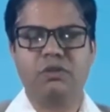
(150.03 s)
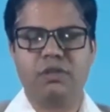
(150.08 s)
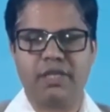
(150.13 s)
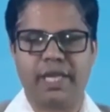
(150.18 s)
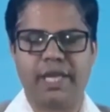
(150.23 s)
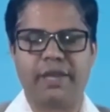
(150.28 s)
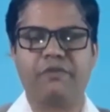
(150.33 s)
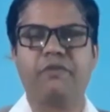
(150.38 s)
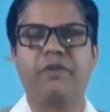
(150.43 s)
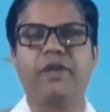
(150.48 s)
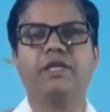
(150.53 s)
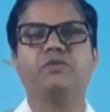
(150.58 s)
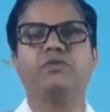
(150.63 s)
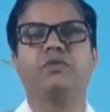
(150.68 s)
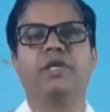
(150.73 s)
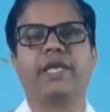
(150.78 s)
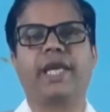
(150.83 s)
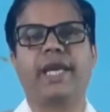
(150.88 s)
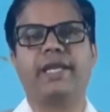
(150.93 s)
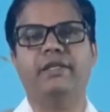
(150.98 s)
Likewise,
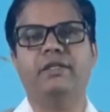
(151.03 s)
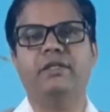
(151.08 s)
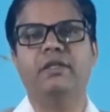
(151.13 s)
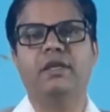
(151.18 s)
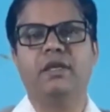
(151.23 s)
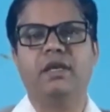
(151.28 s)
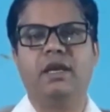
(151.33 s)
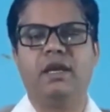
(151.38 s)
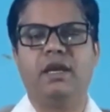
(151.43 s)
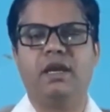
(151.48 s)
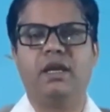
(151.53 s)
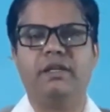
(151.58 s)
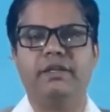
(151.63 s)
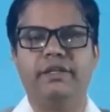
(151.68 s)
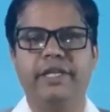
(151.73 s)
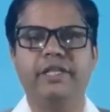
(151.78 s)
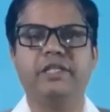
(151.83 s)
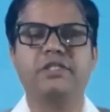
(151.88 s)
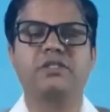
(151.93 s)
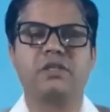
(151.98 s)
we can
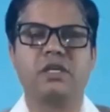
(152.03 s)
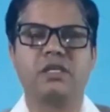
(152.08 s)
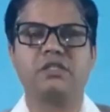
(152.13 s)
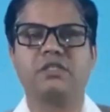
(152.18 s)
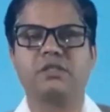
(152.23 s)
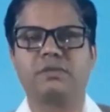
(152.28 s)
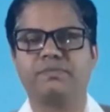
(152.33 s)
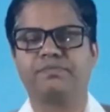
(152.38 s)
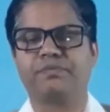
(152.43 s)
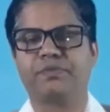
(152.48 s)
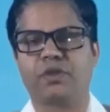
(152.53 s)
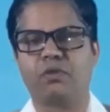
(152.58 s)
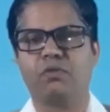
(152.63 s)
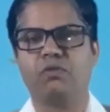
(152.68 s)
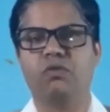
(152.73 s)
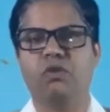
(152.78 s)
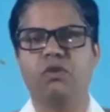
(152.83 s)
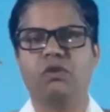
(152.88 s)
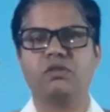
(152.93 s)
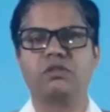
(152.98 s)
did such
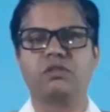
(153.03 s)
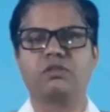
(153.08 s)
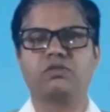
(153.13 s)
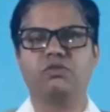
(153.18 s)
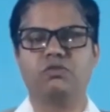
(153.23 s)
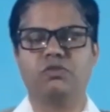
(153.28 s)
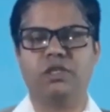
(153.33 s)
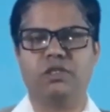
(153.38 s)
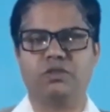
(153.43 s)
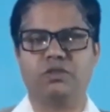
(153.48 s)
works to